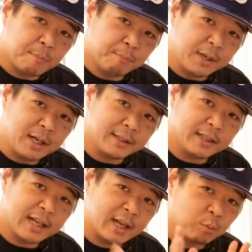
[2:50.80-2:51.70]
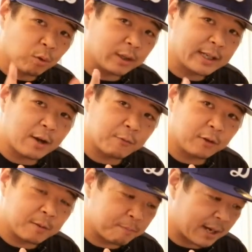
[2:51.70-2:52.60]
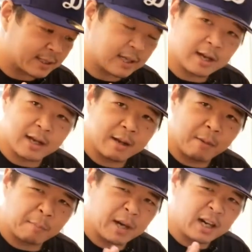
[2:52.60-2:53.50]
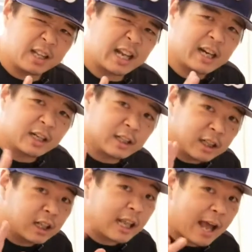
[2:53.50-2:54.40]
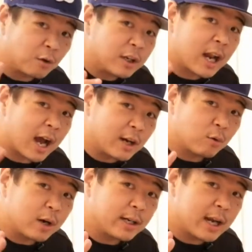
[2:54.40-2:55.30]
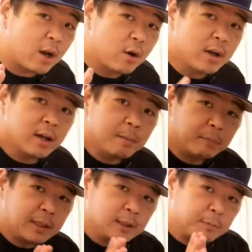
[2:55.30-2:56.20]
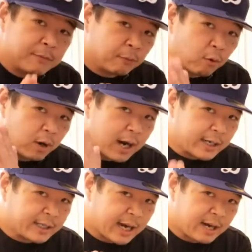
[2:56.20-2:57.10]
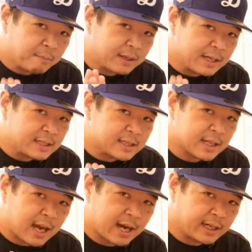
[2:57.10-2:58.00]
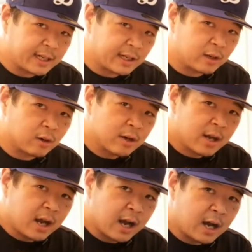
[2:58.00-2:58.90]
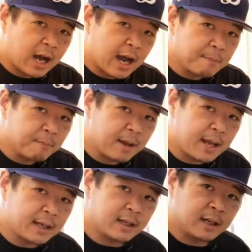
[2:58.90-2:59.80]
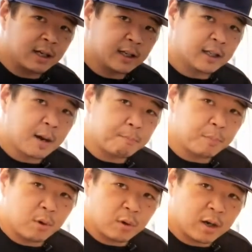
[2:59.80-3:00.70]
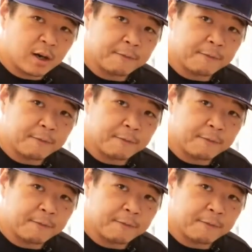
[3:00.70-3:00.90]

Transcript: but it worked out for the best. I'm kind of like on cloud 9 right now. Because before I came inside here, I met a couple of